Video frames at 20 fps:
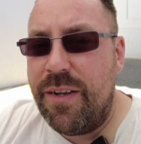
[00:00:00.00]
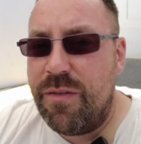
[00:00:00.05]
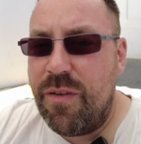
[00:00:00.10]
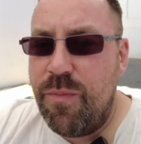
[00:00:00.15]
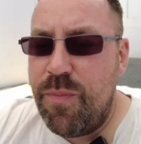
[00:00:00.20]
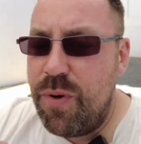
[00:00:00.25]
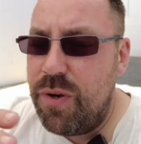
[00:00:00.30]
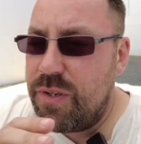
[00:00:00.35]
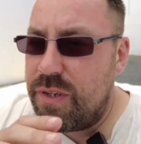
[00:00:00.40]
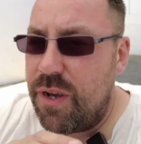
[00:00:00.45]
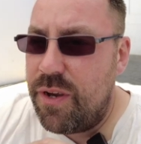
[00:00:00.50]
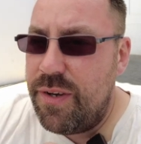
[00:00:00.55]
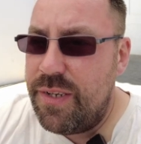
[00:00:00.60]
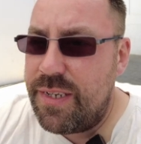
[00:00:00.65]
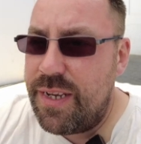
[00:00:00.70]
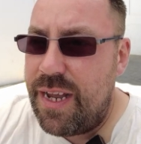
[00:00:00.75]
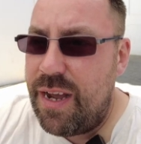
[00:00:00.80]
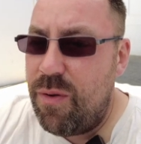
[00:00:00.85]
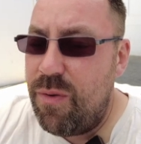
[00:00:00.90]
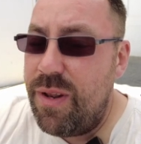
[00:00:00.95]
So I booked a
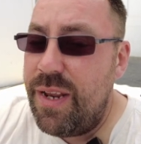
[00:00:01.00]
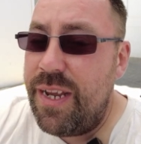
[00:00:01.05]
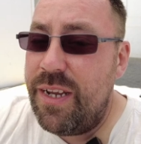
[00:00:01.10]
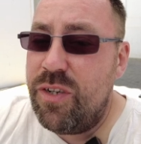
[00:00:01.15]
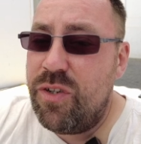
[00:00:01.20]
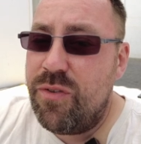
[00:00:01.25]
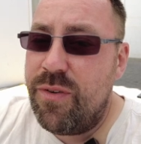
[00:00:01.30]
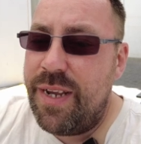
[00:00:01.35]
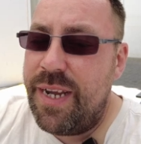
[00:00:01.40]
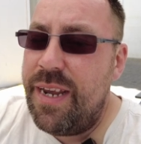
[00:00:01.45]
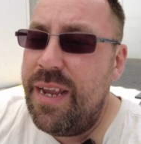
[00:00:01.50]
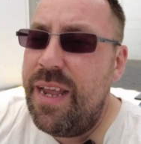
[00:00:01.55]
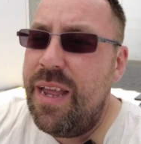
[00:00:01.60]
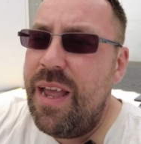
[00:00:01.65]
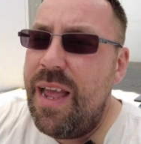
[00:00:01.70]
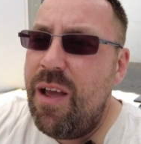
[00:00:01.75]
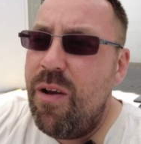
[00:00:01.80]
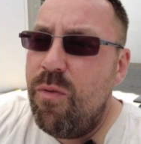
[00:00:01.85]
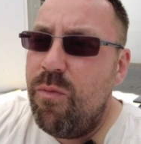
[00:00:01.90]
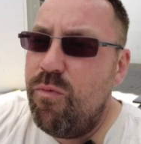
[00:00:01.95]
hotel literally
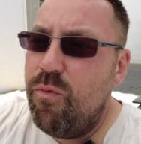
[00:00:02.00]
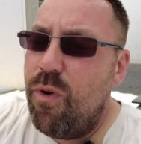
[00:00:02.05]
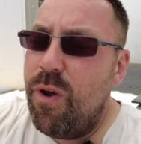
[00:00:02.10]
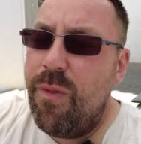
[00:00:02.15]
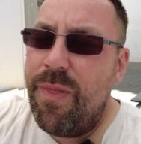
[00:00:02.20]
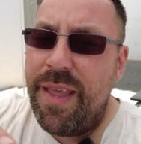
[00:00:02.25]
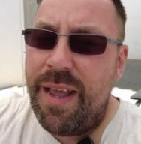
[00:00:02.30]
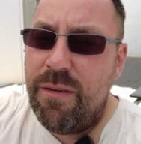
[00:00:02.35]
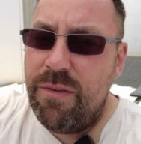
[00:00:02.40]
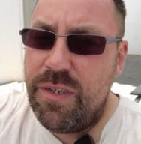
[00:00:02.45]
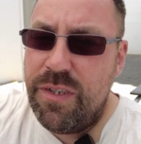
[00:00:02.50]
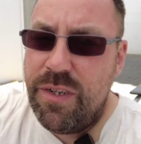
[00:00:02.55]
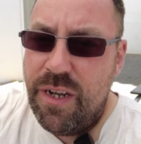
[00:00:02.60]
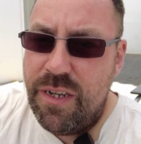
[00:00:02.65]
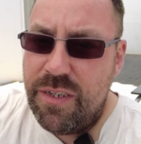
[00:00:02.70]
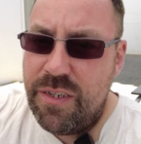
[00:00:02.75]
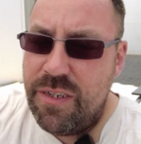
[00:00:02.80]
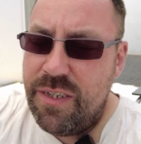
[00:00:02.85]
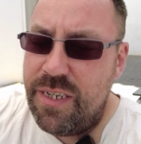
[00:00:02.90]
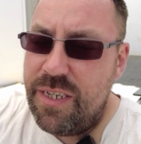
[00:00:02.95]
right on the
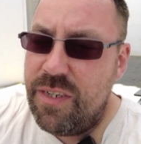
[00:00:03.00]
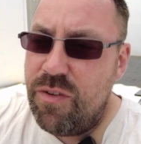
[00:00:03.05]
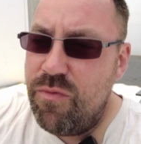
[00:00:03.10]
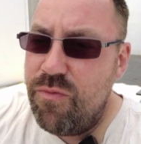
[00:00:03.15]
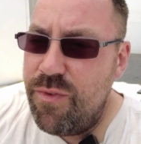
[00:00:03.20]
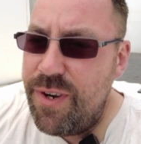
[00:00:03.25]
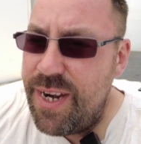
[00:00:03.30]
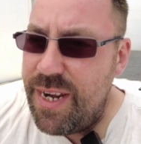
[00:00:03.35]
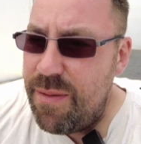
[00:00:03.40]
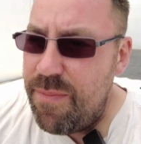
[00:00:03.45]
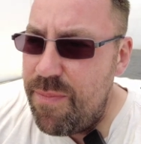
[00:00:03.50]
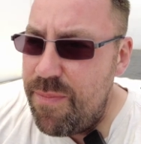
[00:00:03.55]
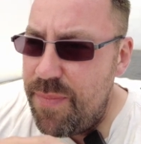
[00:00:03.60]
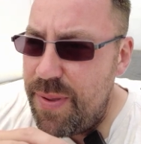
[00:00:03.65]
outskirts because it's a really